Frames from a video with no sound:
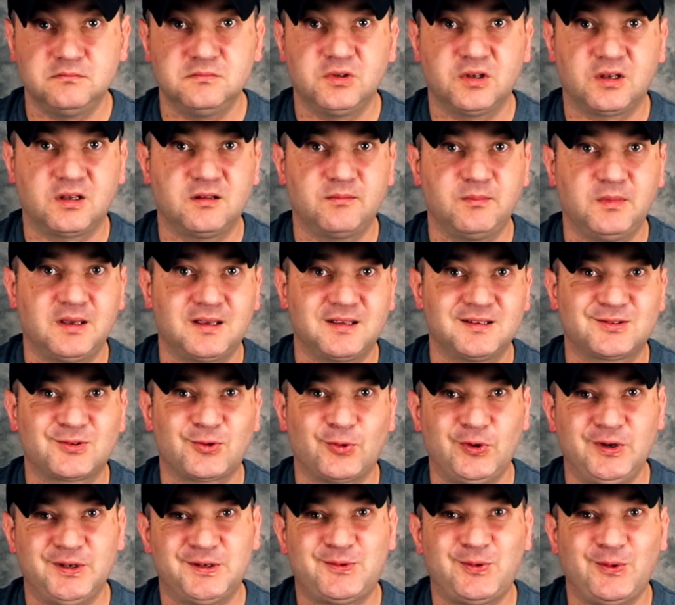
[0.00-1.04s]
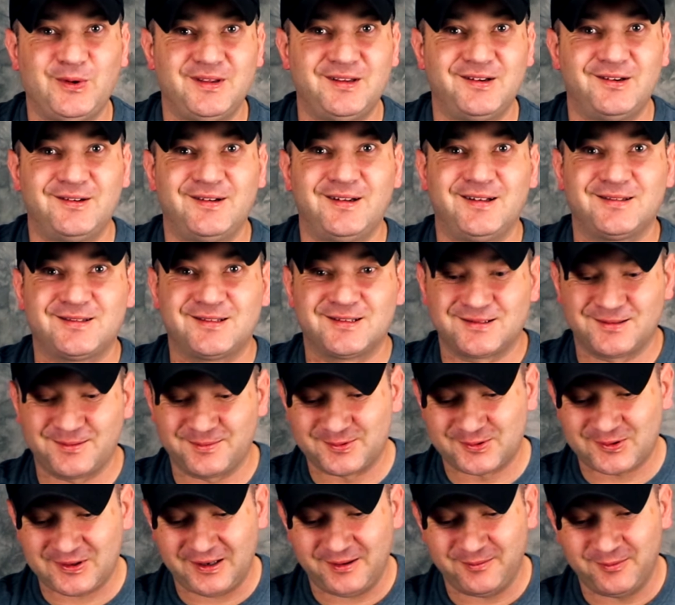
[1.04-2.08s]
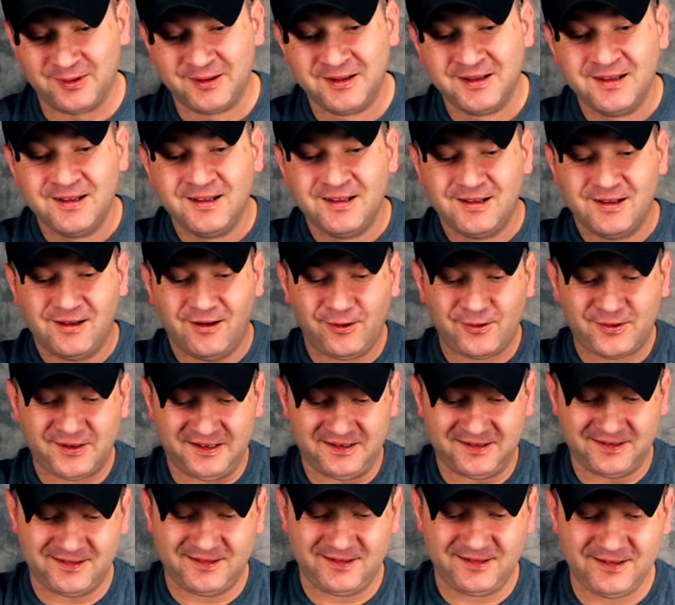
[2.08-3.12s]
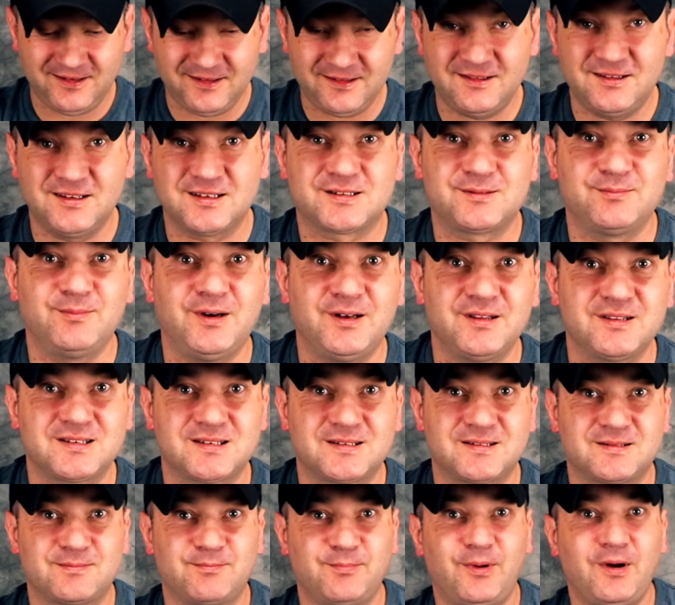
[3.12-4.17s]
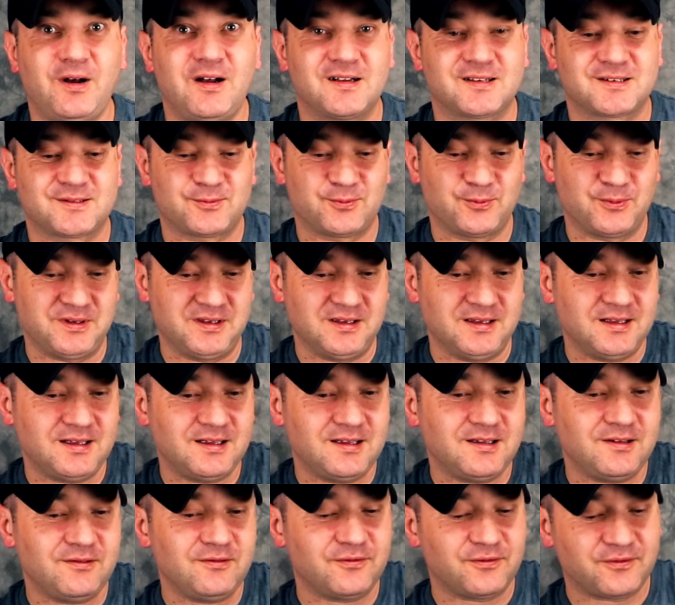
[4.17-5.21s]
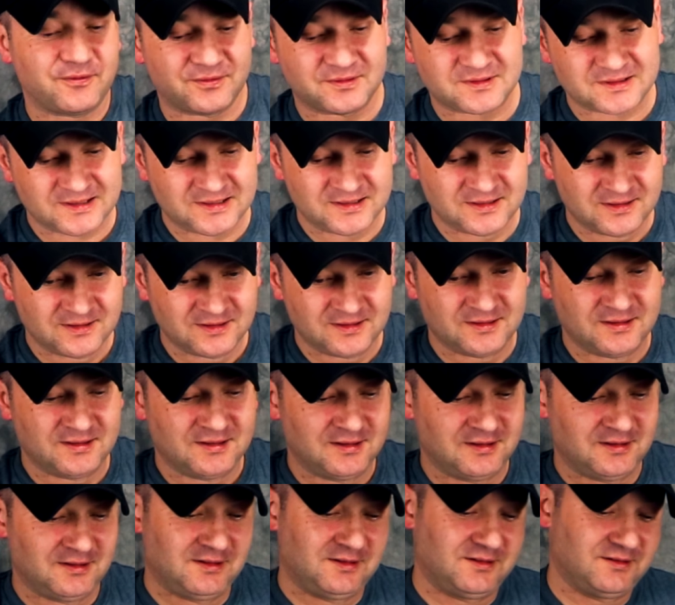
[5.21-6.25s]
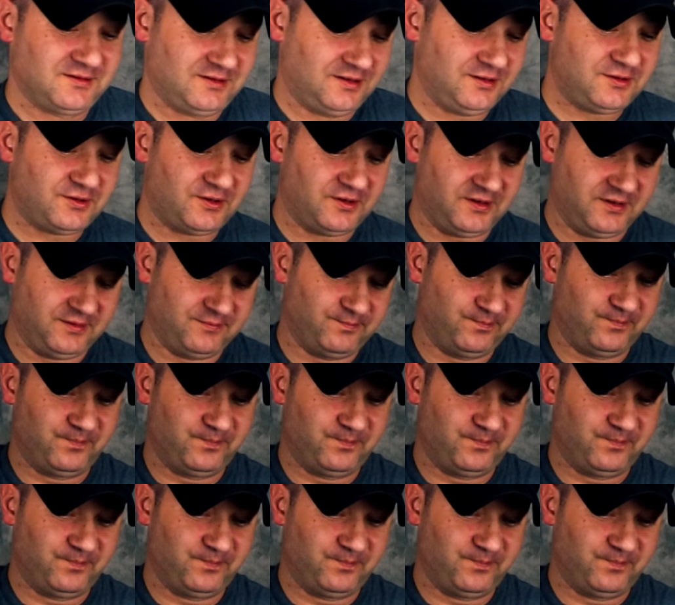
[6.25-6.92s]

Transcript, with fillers: you can make a choice whether or not to subscribe. Okay, in this month's box we have t-shirt,